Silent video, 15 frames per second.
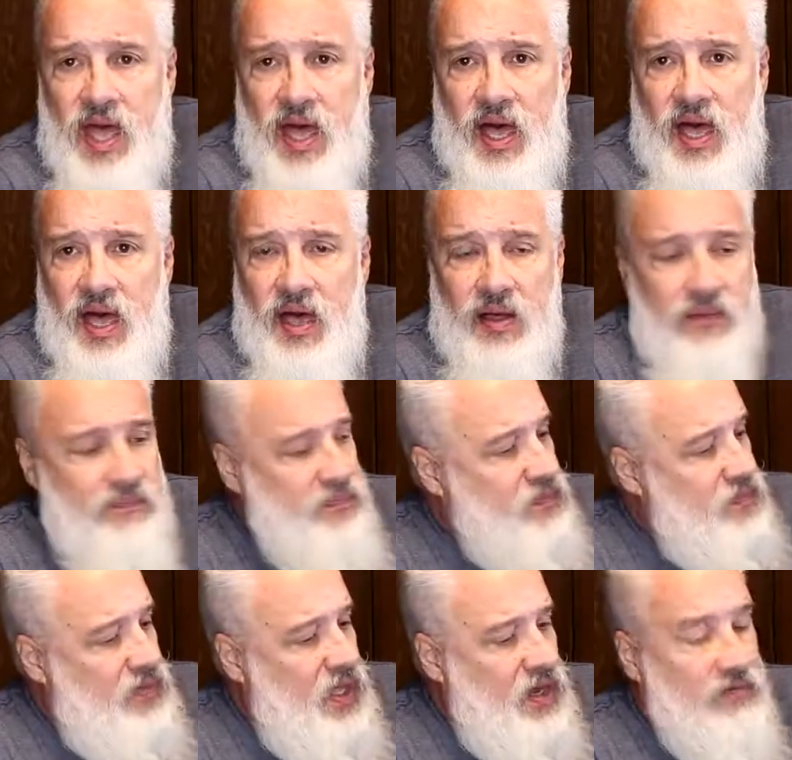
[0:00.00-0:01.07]

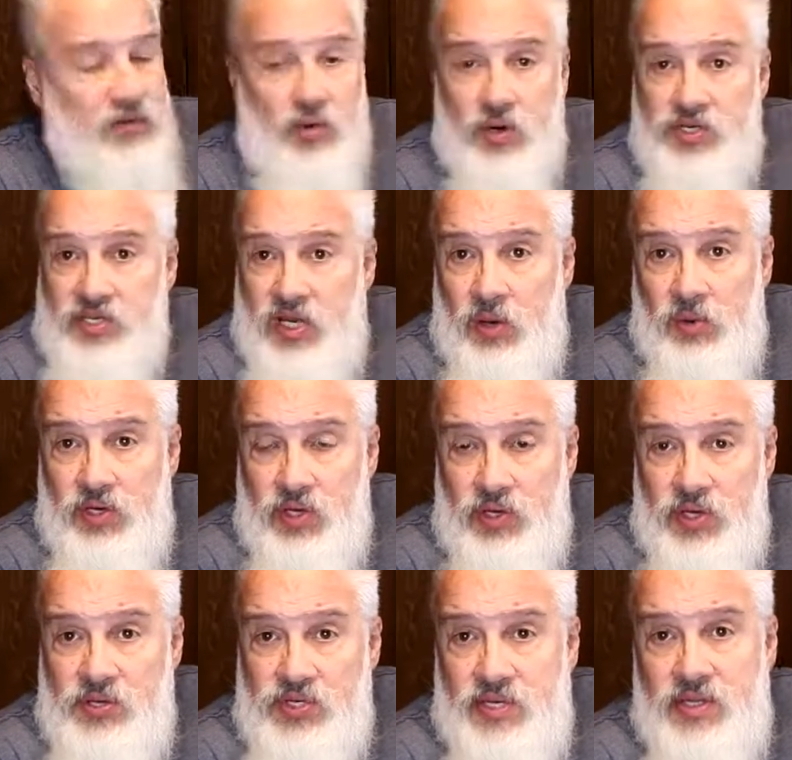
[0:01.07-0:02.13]
And of course, now when you're
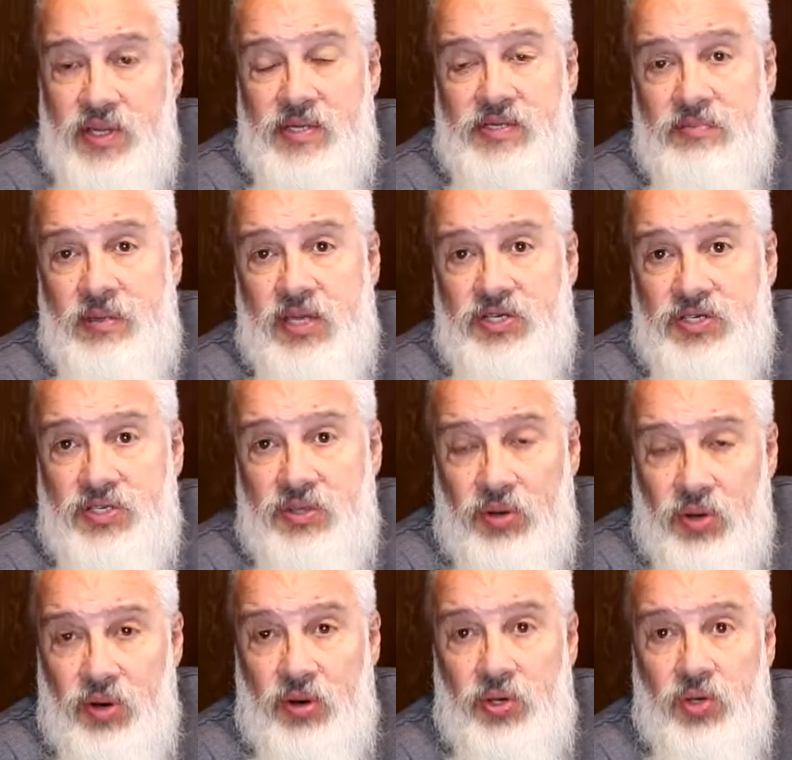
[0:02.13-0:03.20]
using this, make
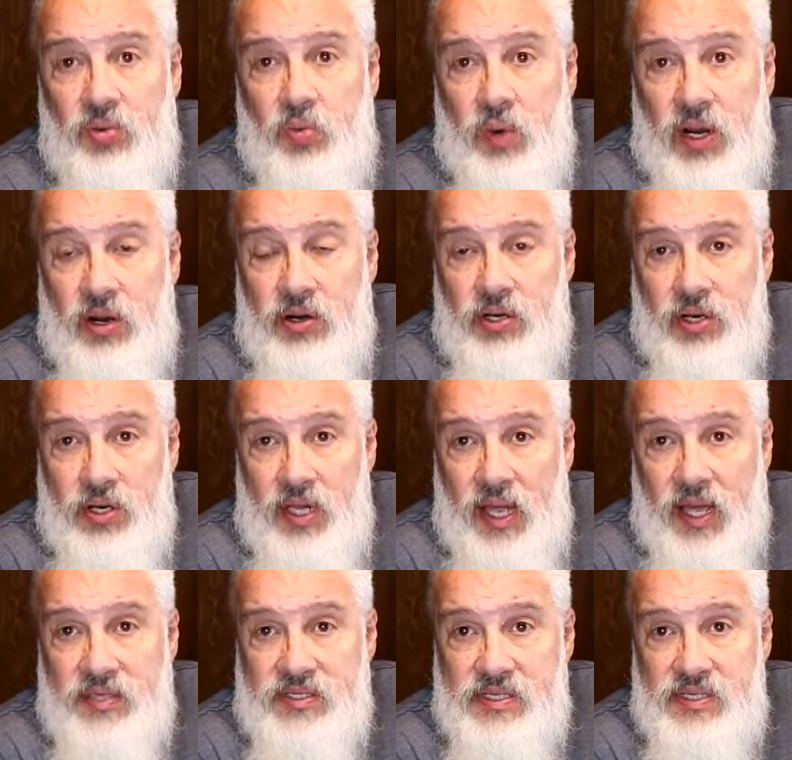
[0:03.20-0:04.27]
sure you wear your
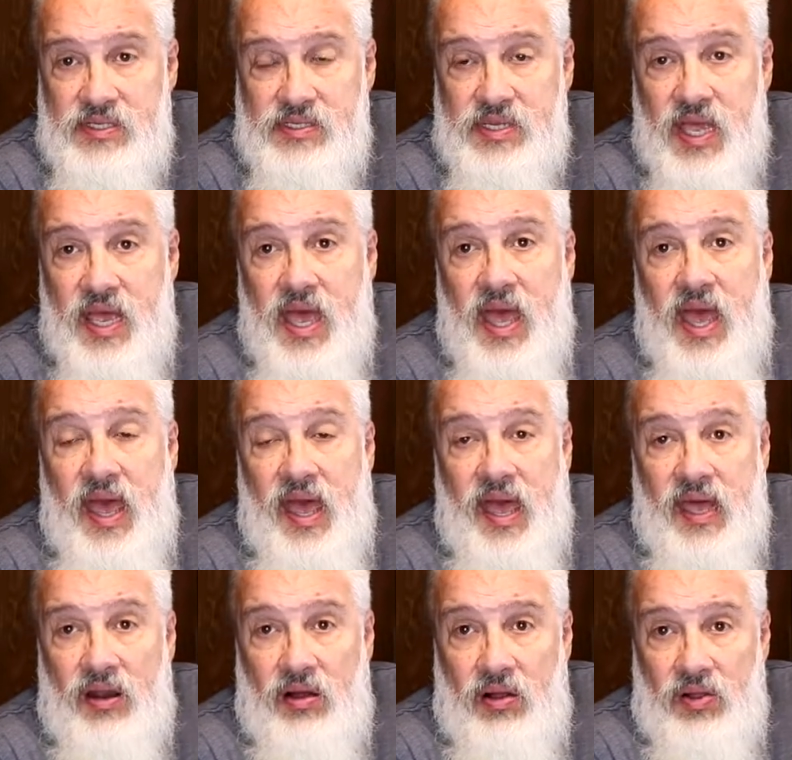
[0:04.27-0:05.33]
glasses
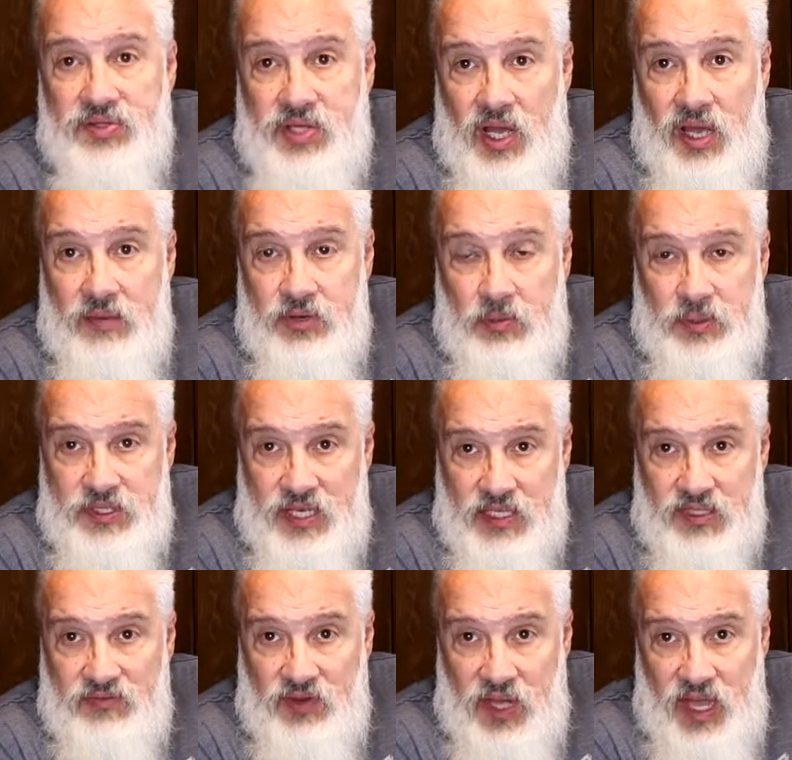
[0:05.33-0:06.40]
at all times, your
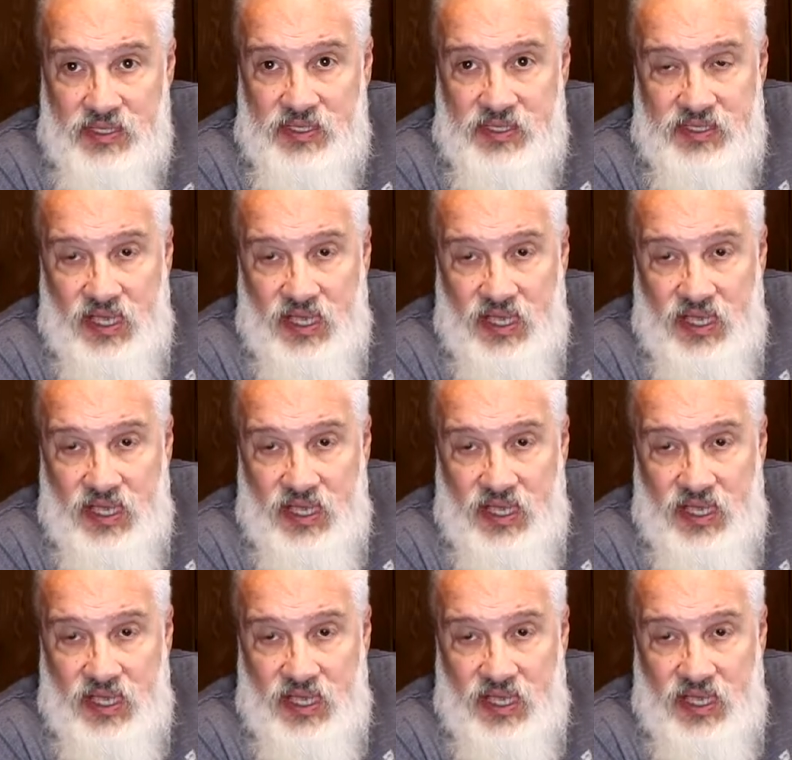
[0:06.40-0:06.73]
protective glasses